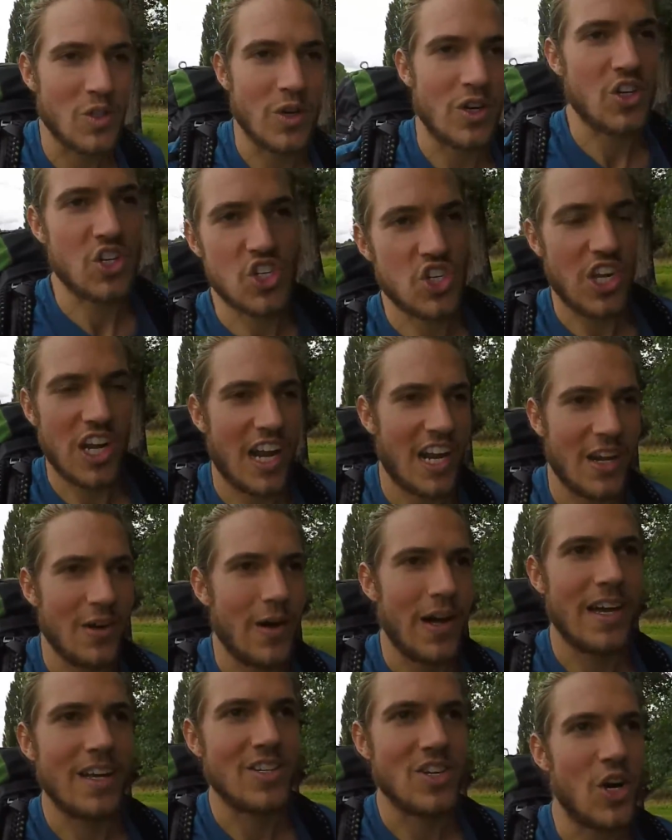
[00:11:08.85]
going to shit
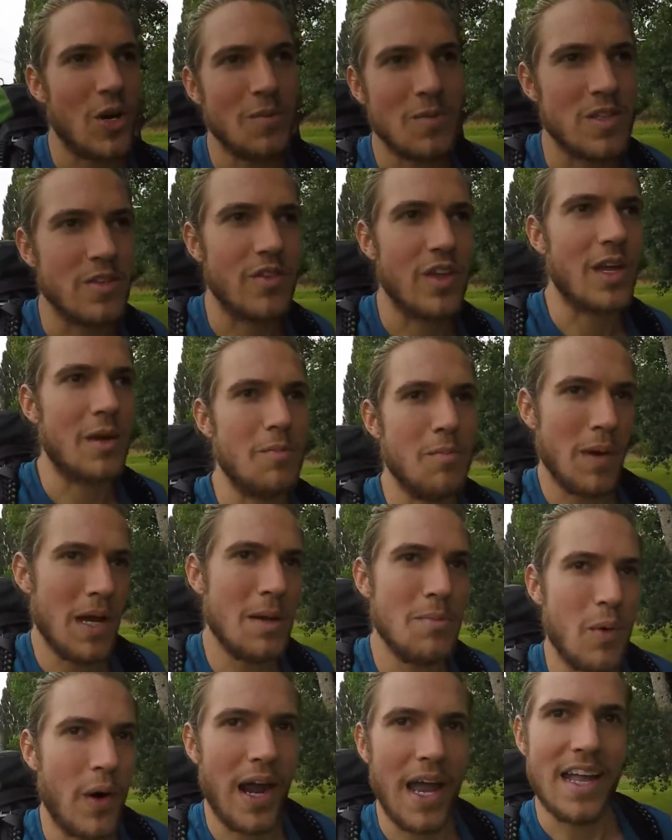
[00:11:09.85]
anyway in terms of like
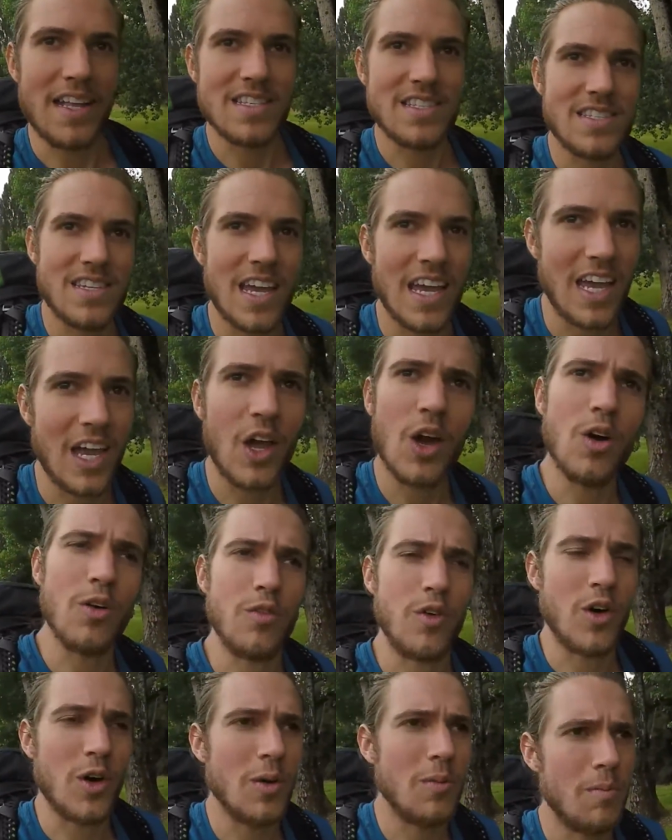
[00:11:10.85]
big brands taking
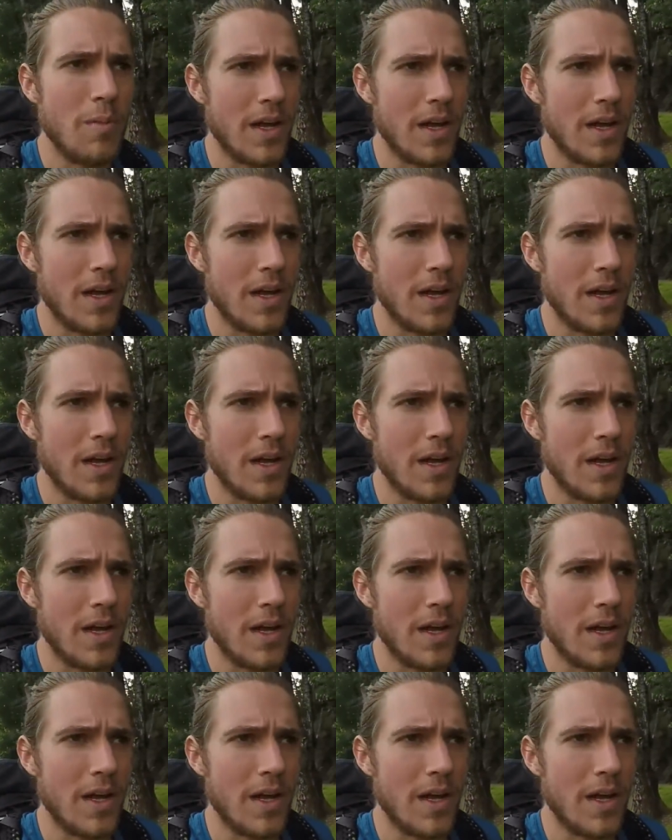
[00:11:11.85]
over,